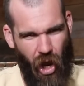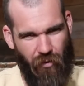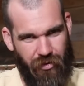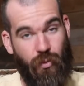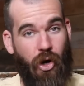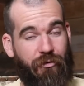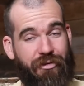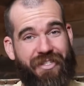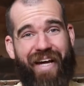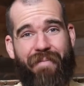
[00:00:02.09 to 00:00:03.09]
over the world
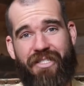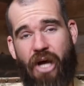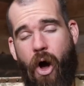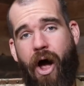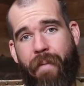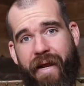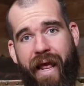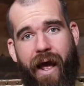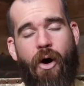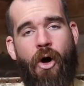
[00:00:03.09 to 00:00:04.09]
for some time
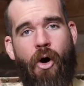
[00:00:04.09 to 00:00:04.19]
now